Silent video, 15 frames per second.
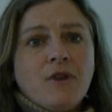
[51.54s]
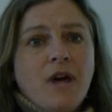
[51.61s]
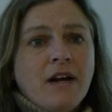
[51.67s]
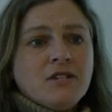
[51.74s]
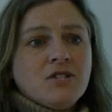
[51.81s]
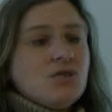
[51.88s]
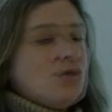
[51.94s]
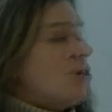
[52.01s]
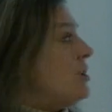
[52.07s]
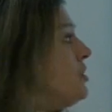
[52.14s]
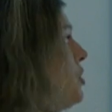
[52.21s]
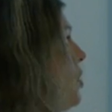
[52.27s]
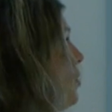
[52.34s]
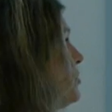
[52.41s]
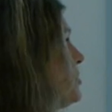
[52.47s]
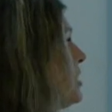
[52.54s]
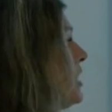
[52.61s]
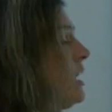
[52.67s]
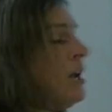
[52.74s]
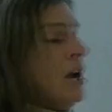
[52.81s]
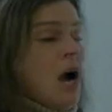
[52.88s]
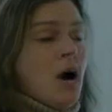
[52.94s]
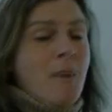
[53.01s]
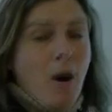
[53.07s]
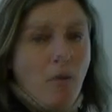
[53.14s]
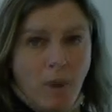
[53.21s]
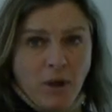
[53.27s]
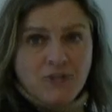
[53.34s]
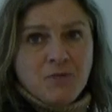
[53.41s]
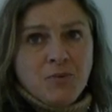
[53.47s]
or not a student knows
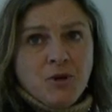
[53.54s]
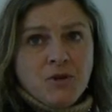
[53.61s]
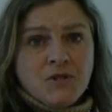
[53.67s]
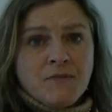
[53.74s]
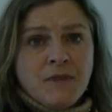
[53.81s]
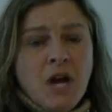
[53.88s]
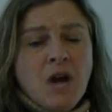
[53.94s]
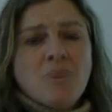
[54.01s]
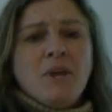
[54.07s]
about multiples.